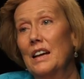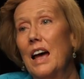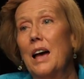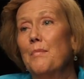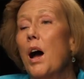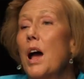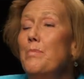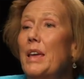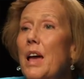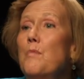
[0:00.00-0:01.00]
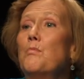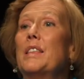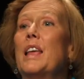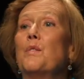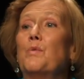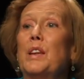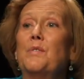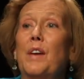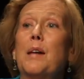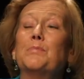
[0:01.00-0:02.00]
Um, I B M, when they
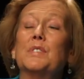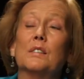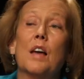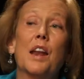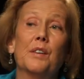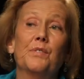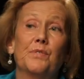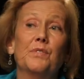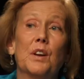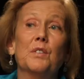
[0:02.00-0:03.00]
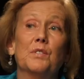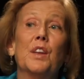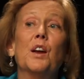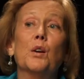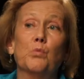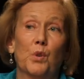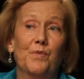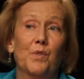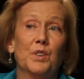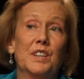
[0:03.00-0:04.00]
revamped a lot of their, their
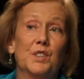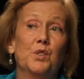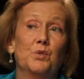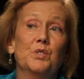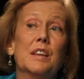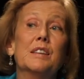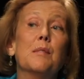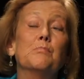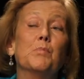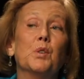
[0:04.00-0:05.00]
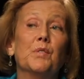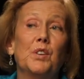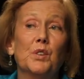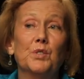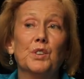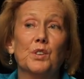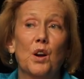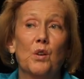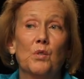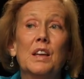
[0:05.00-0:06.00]
workforce issues a number of years
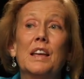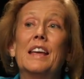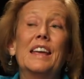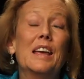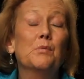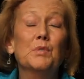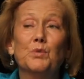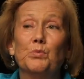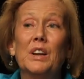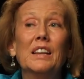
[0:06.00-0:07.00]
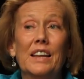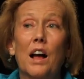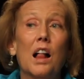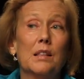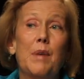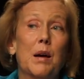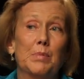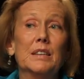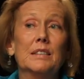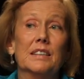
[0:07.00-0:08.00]
ago, it was really all about
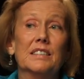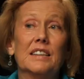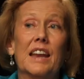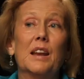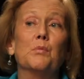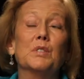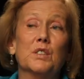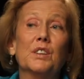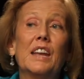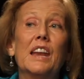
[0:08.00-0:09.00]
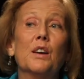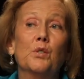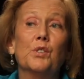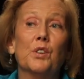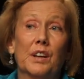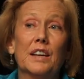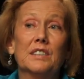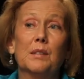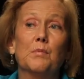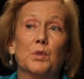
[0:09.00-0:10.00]
business, and it was looking at who their
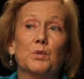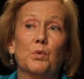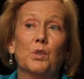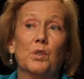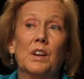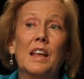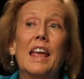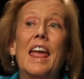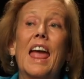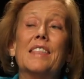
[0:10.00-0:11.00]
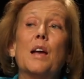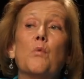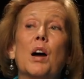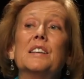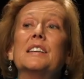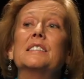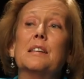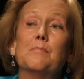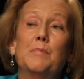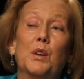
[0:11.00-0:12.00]
customers were, and they wanted
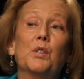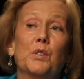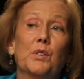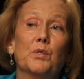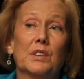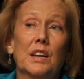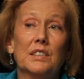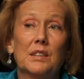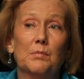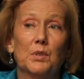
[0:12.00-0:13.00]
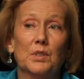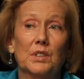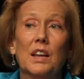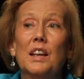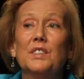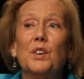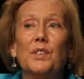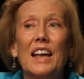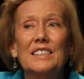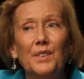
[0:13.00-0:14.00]
to mirror those customers. So
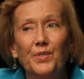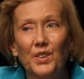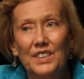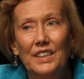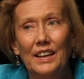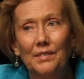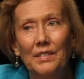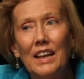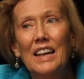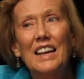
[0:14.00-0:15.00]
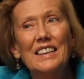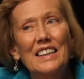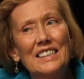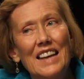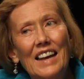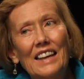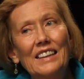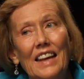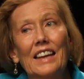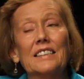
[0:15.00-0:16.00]
that's the first thing. The second
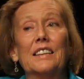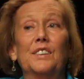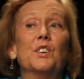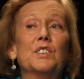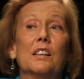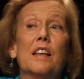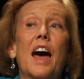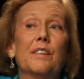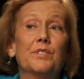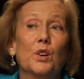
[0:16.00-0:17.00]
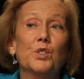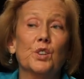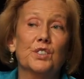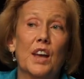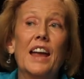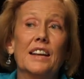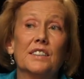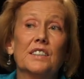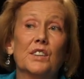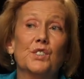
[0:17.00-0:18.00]
thing is that there's a lot of social
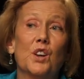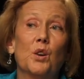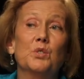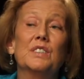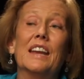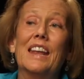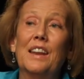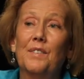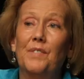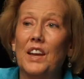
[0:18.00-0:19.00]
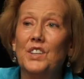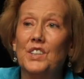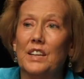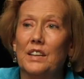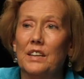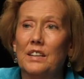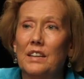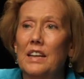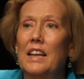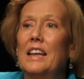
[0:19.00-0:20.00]
science that shows that innovation
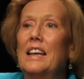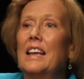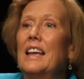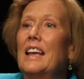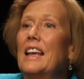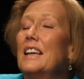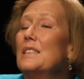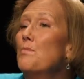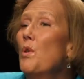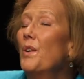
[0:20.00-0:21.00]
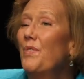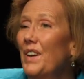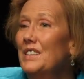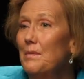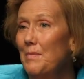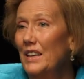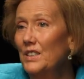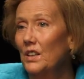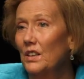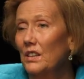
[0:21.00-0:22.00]
is more
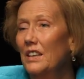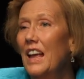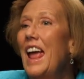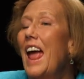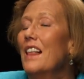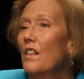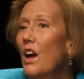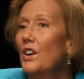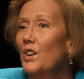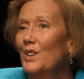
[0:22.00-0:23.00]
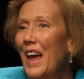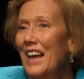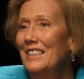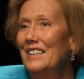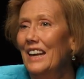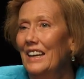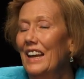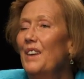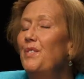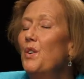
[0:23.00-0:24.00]
fundamental and longer lasting
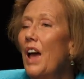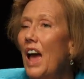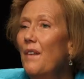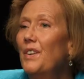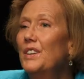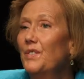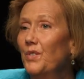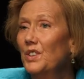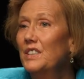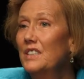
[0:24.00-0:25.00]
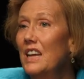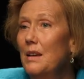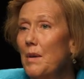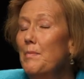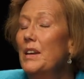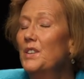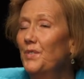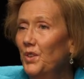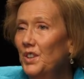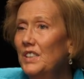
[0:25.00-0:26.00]
if you have a diverse team. I mean,
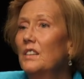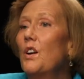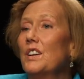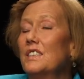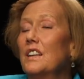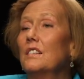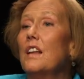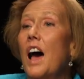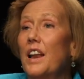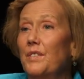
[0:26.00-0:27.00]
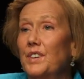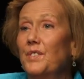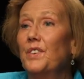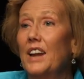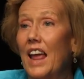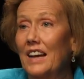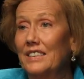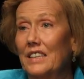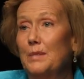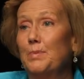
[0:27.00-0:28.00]
diverse will cost a lot of different
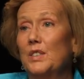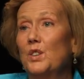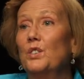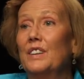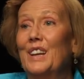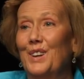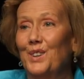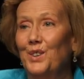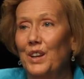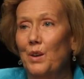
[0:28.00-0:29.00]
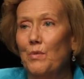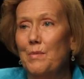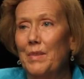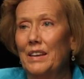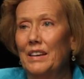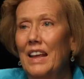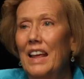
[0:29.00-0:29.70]
axes, but certainly including women.